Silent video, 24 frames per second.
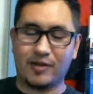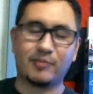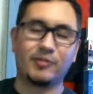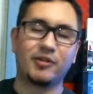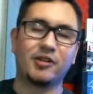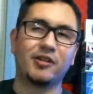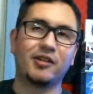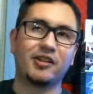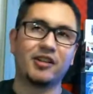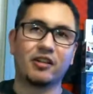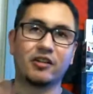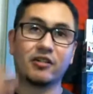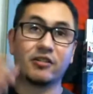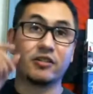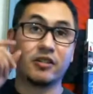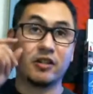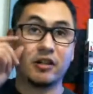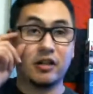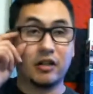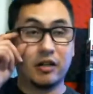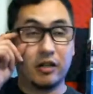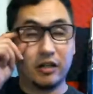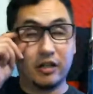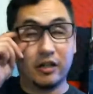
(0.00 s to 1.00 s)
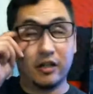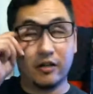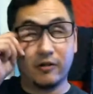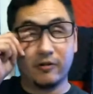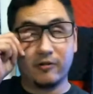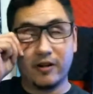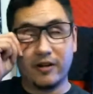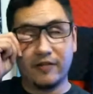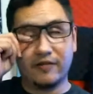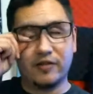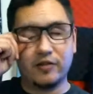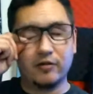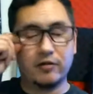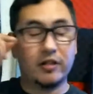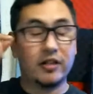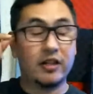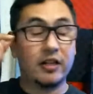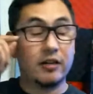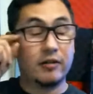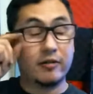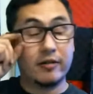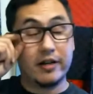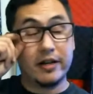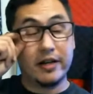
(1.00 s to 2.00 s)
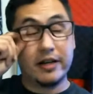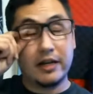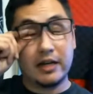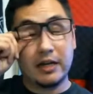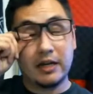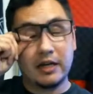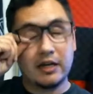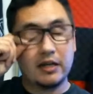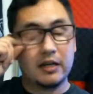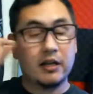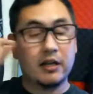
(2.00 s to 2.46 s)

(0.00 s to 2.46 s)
another way of doing it, right?